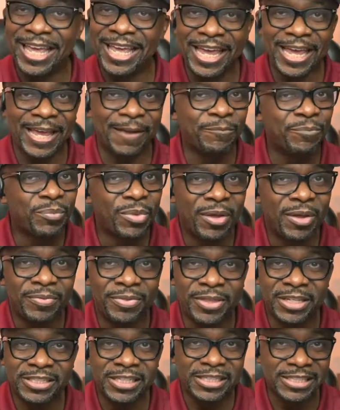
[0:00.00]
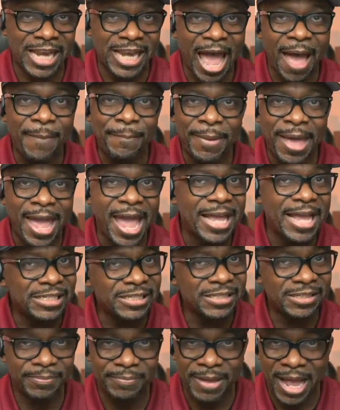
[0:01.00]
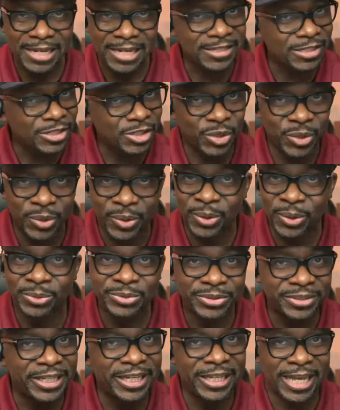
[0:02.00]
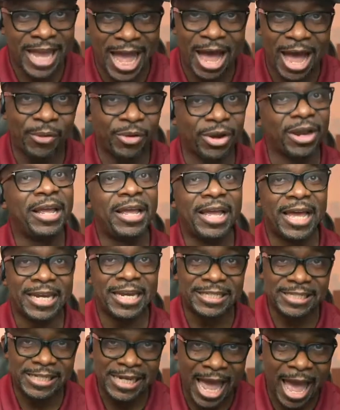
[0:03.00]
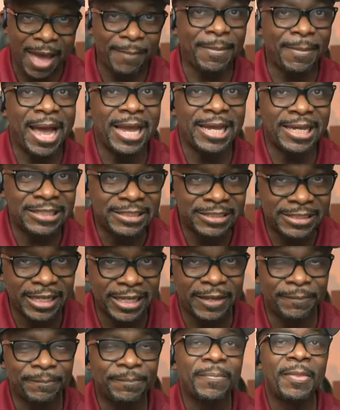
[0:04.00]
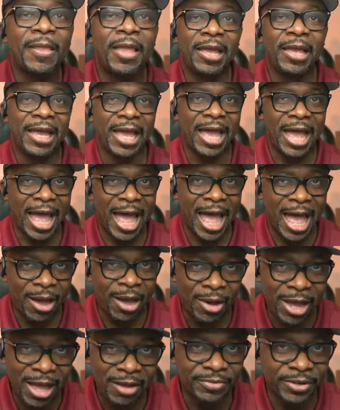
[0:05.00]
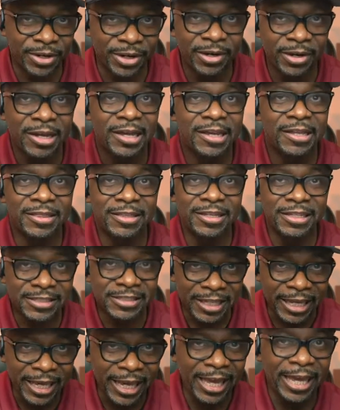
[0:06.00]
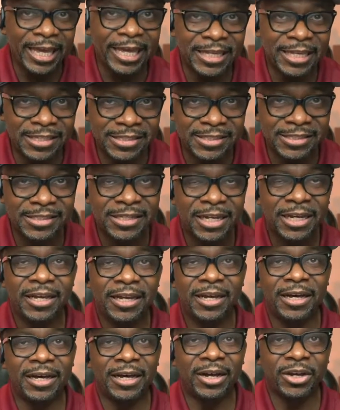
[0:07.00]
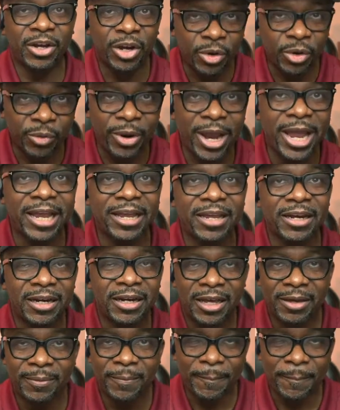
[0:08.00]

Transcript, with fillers: and again, this is not bash Pastor Joel Osteen hour. That is not my intent. However, this is a correct